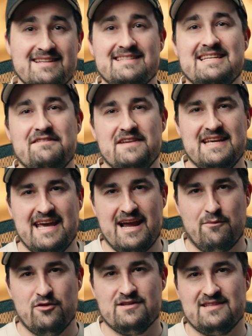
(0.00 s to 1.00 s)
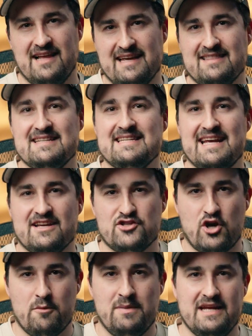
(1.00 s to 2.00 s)
DV cameras like the
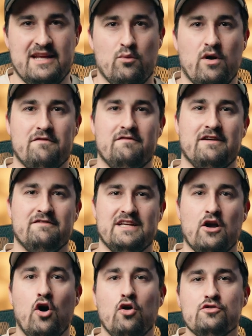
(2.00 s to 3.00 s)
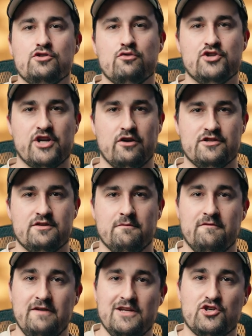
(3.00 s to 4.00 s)
DSR PD-150 also shared some
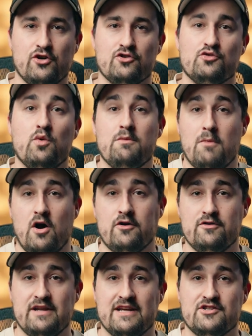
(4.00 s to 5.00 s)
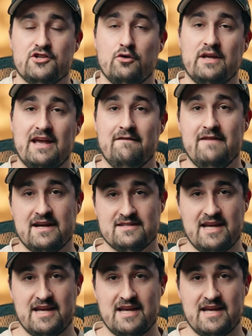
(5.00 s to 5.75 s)
features with modern-day Sony FX